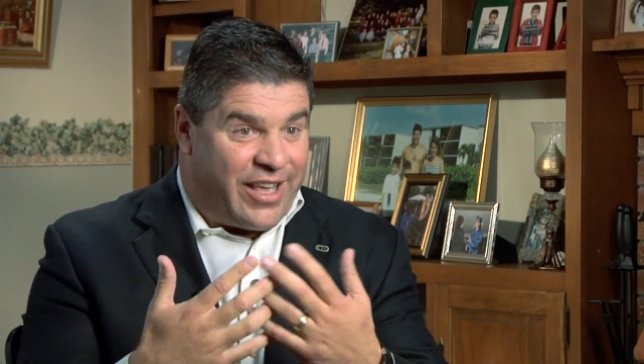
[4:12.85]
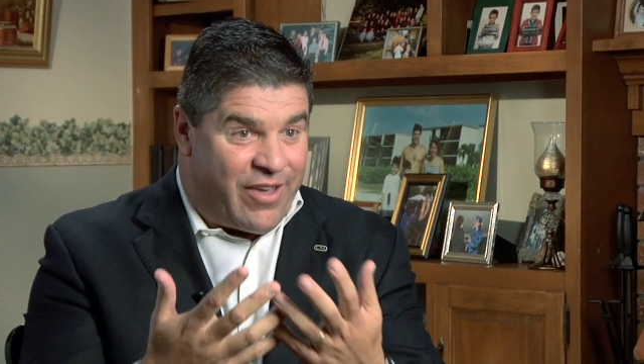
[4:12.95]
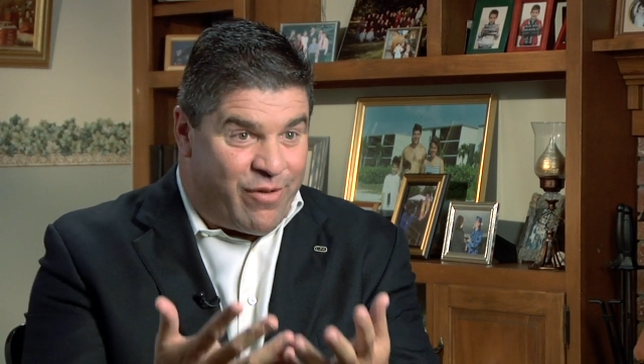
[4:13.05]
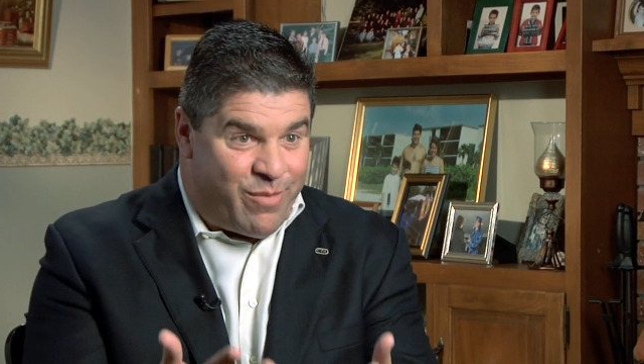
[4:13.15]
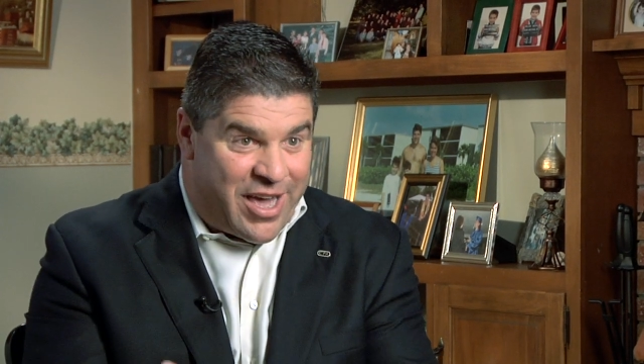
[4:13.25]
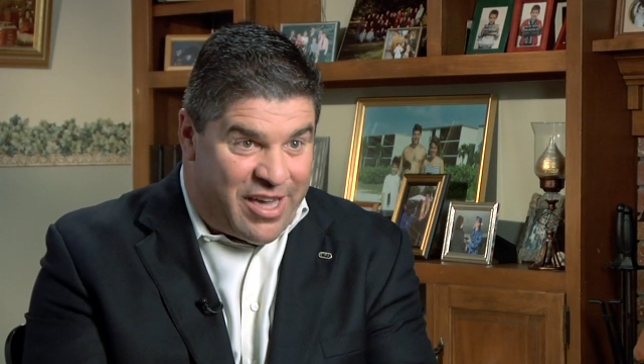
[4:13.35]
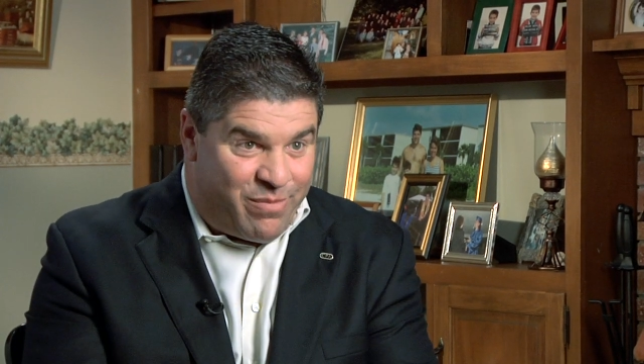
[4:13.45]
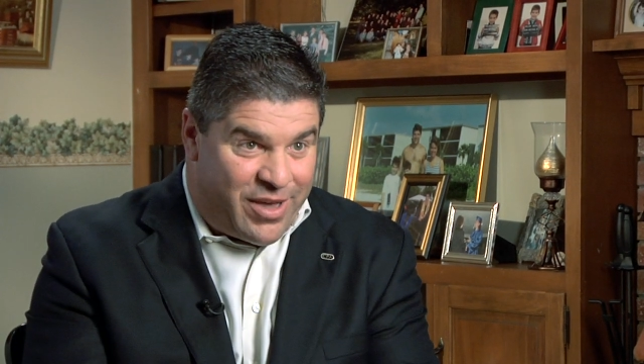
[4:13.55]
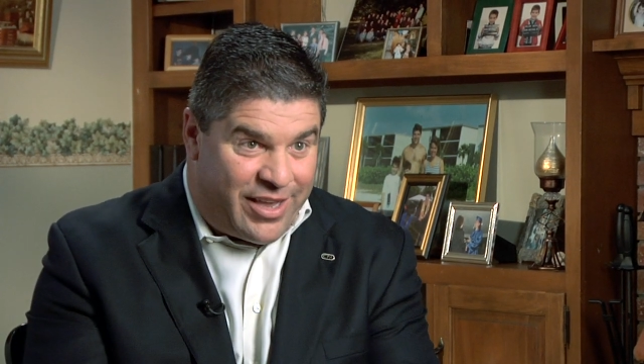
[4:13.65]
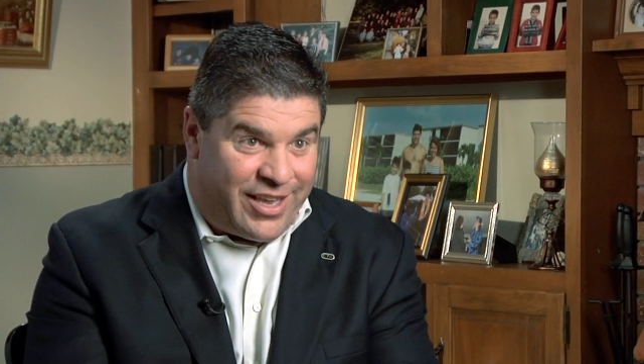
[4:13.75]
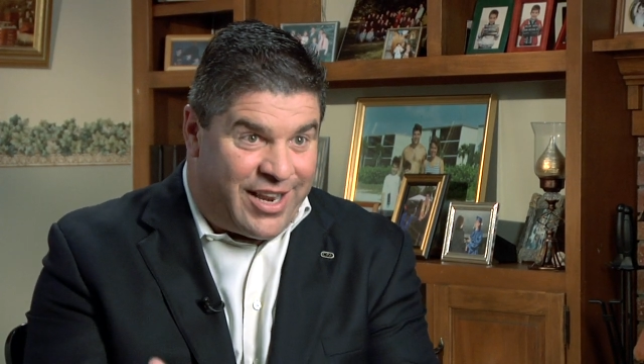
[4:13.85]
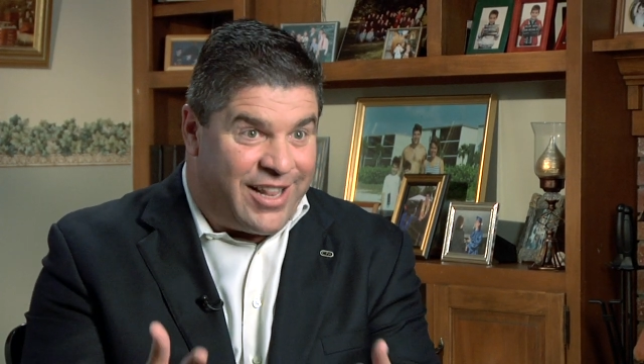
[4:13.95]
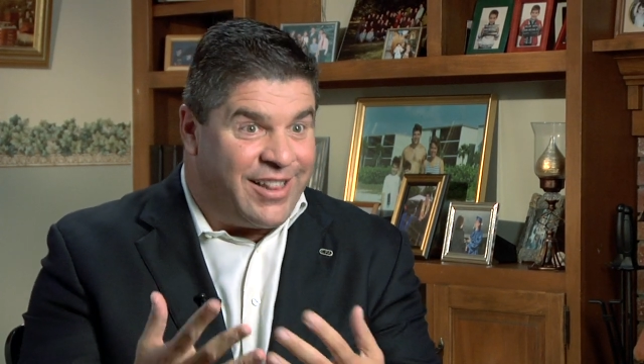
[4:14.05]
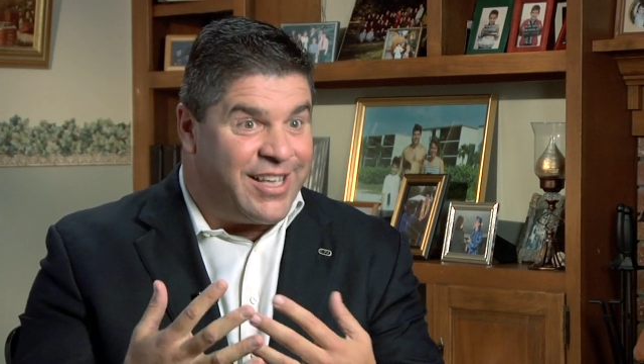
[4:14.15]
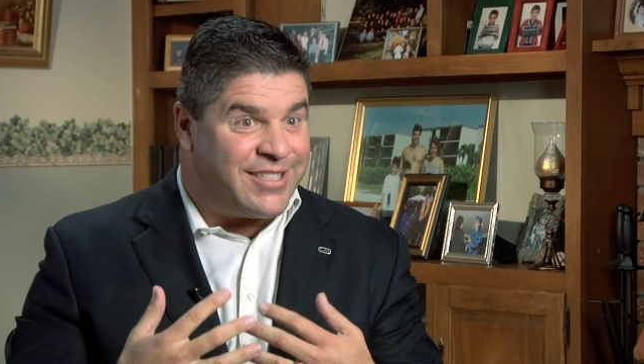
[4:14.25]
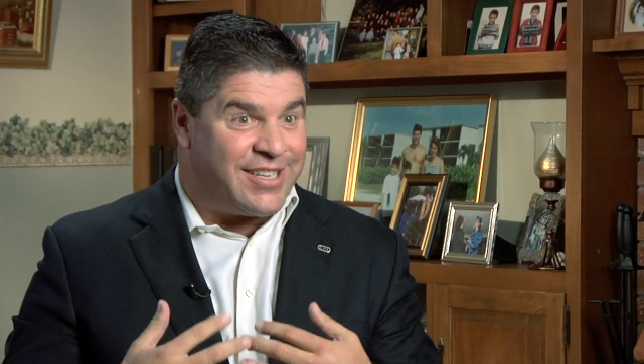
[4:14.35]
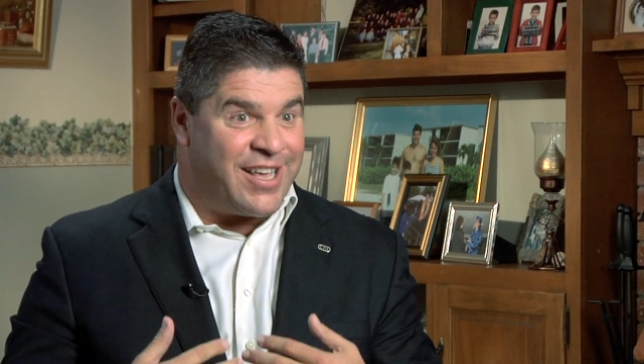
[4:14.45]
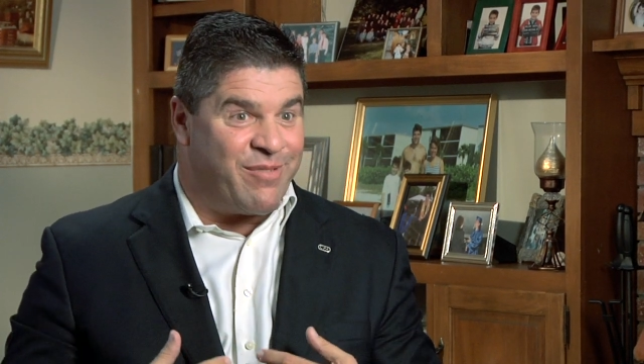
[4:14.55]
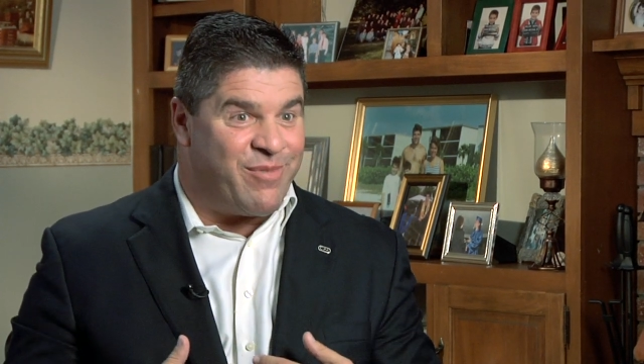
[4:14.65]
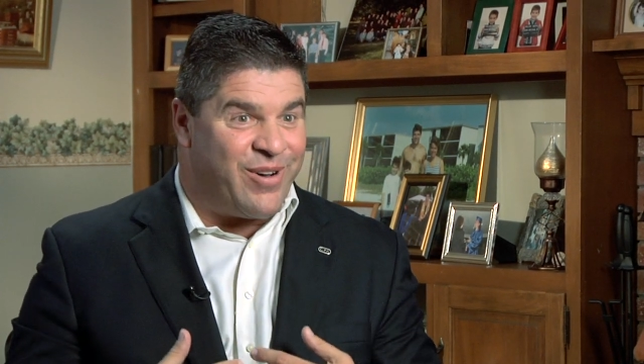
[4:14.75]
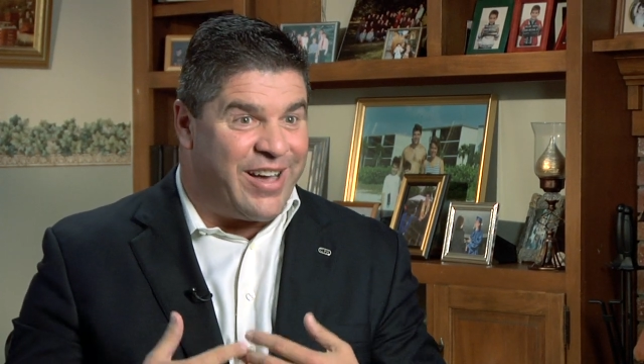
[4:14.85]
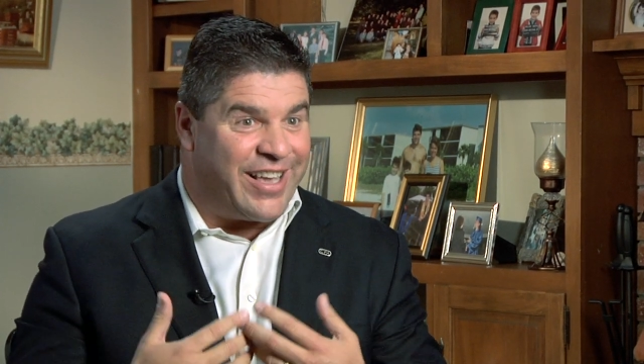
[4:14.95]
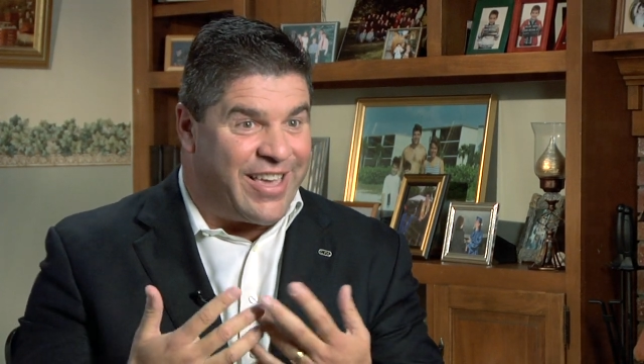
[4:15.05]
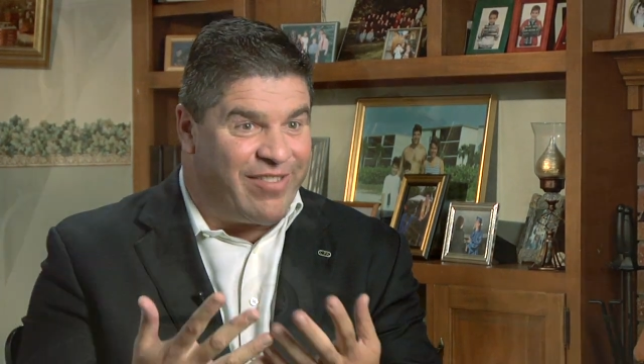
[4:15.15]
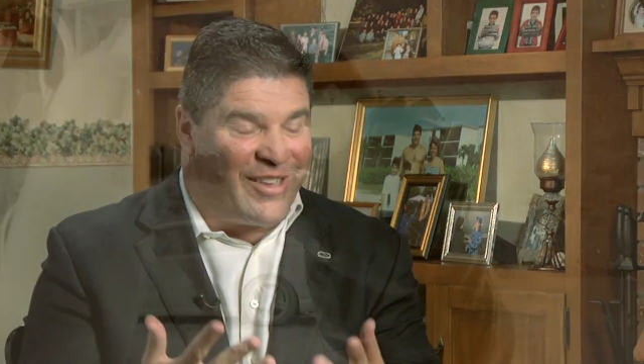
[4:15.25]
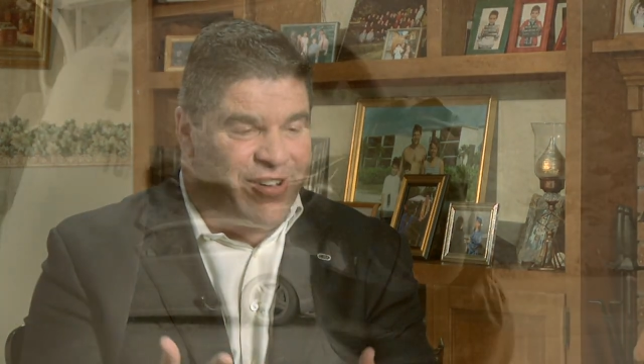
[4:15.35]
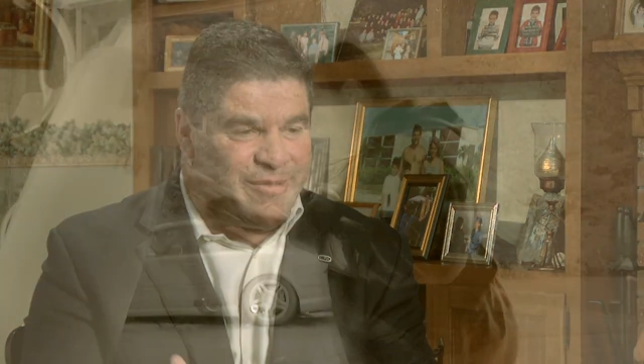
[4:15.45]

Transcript: then giving my opinion and listening more and giving your